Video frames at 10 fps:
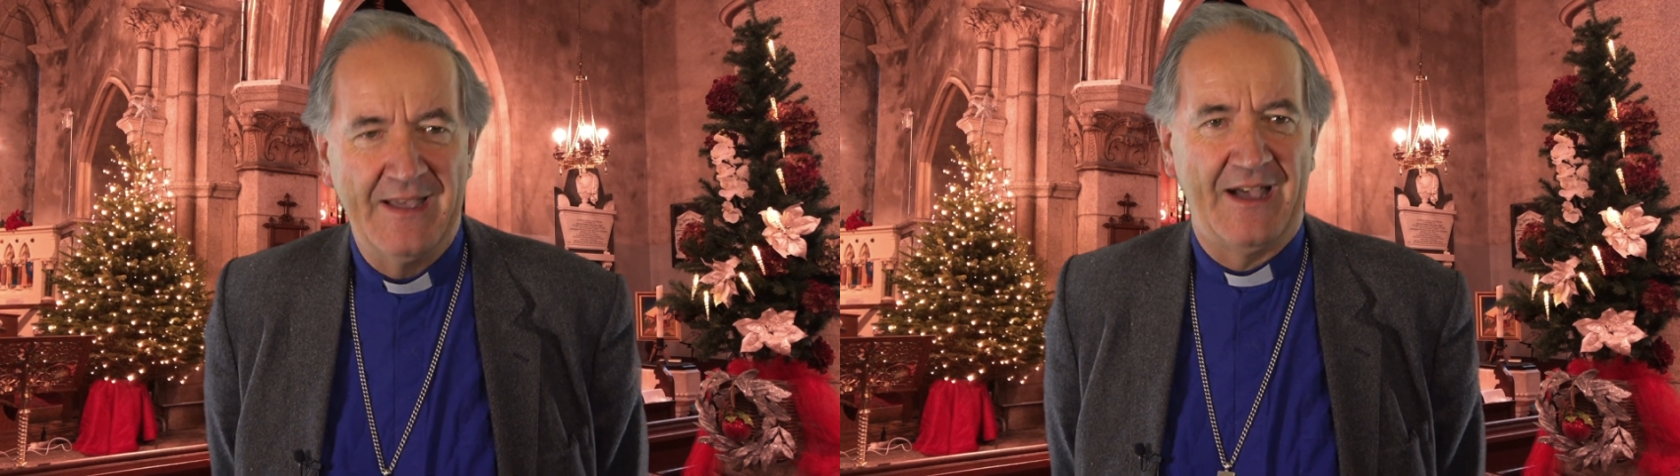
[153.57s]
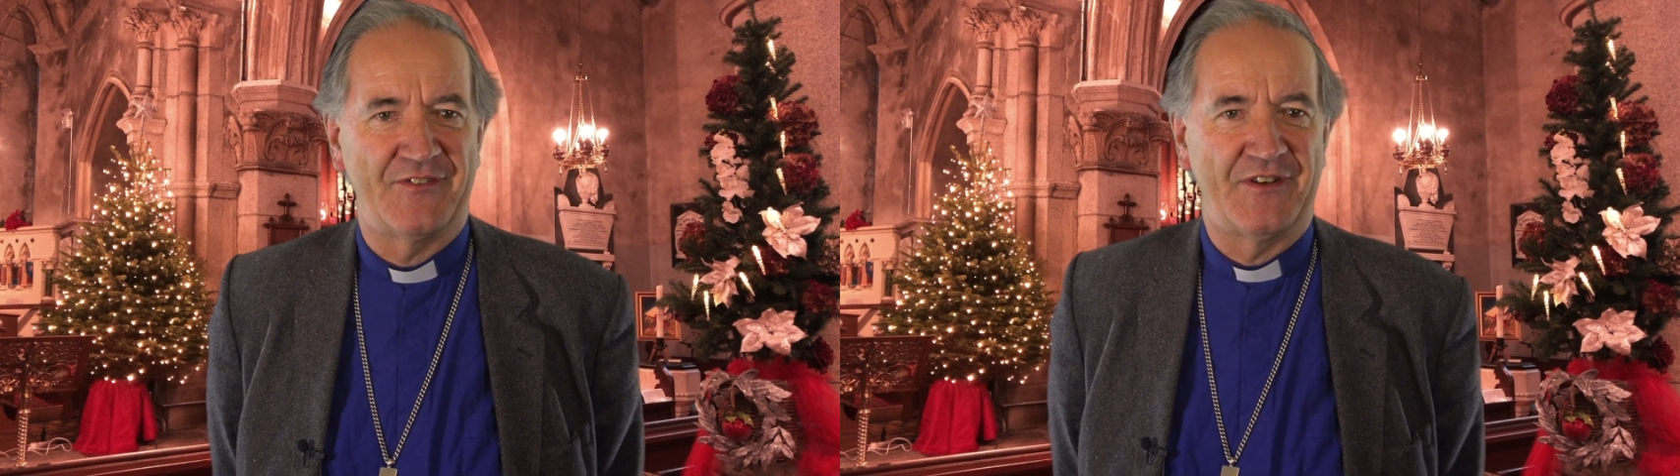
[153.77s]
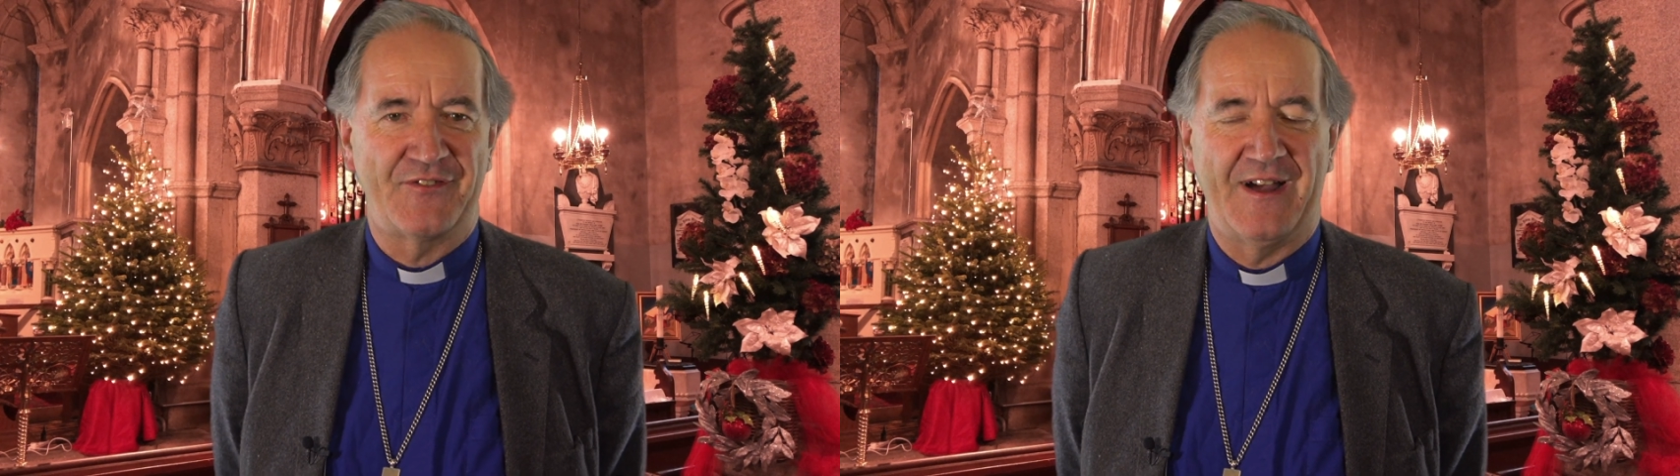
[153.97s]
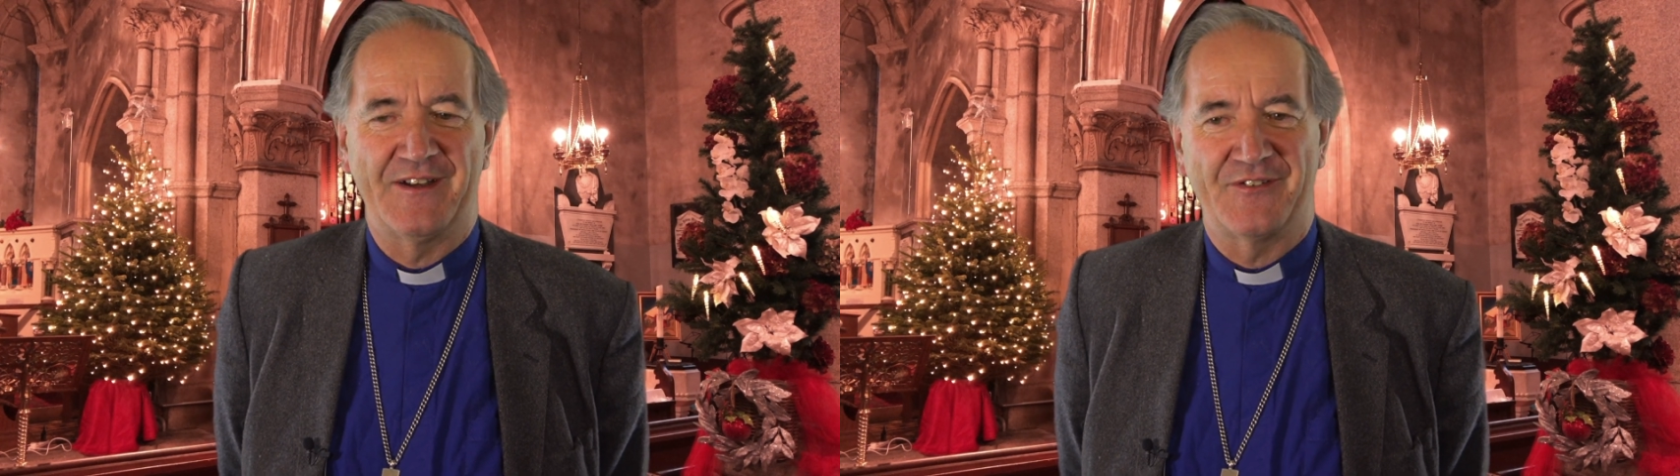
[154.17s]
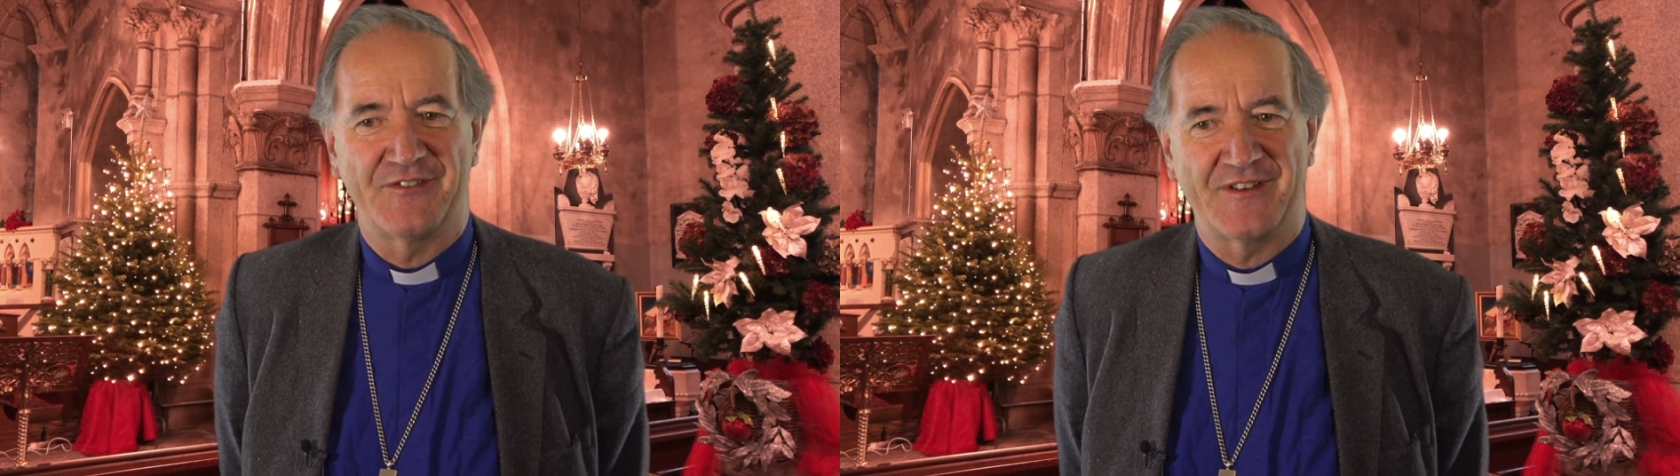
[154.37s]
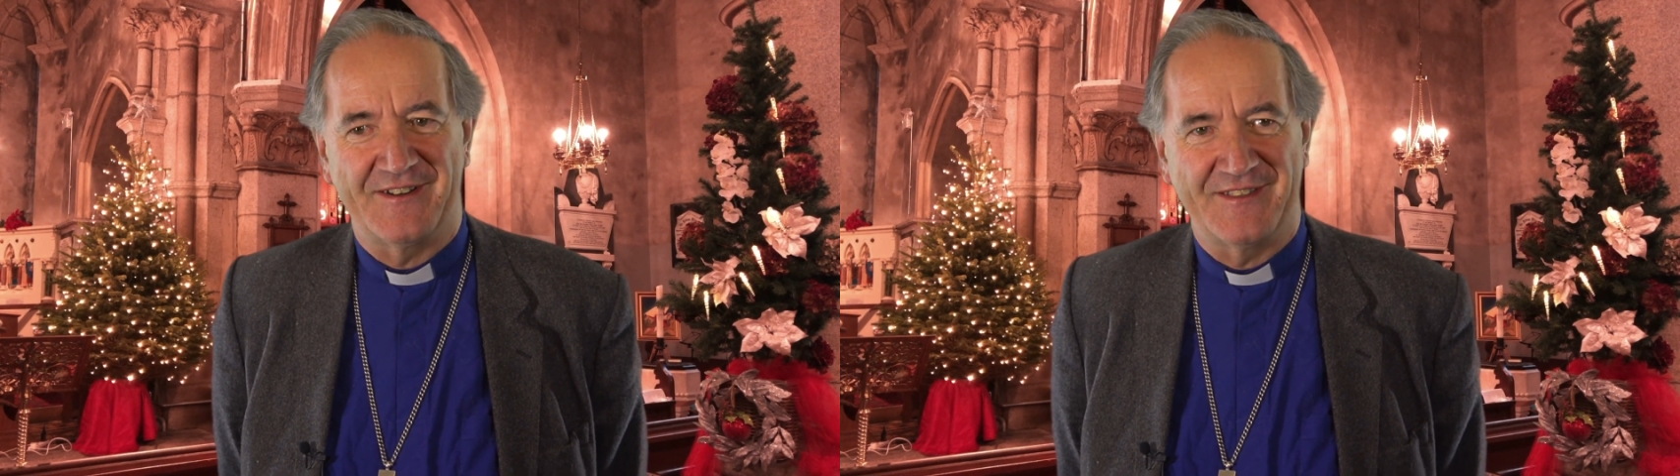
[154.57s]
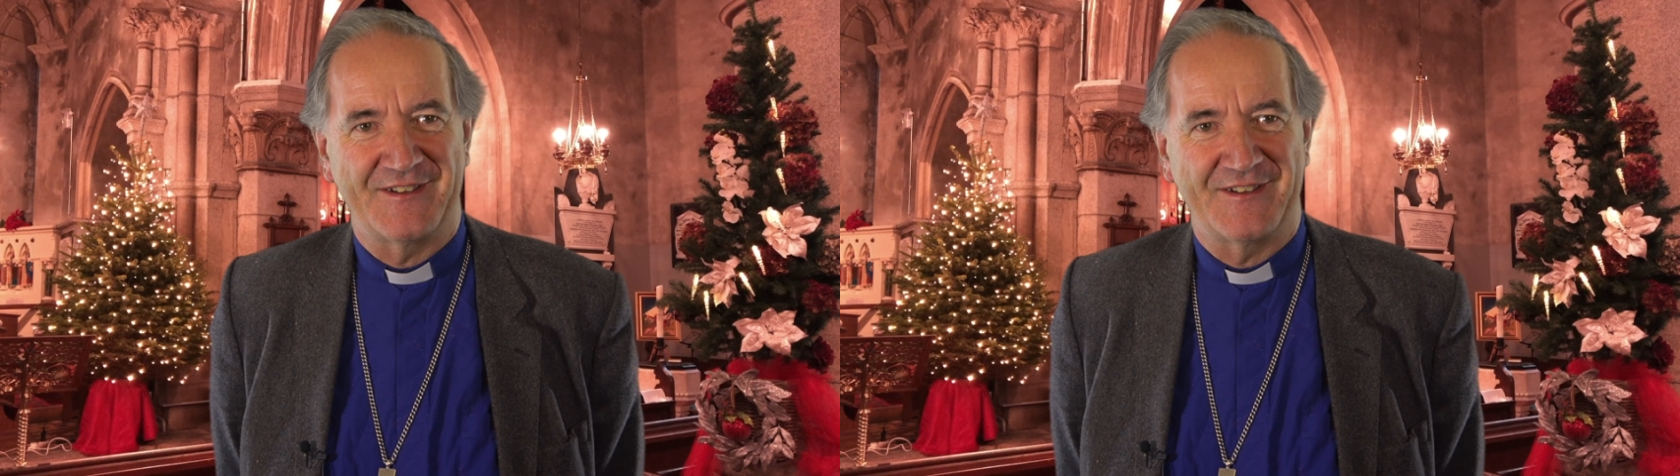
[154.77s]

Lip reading: as he tried to study the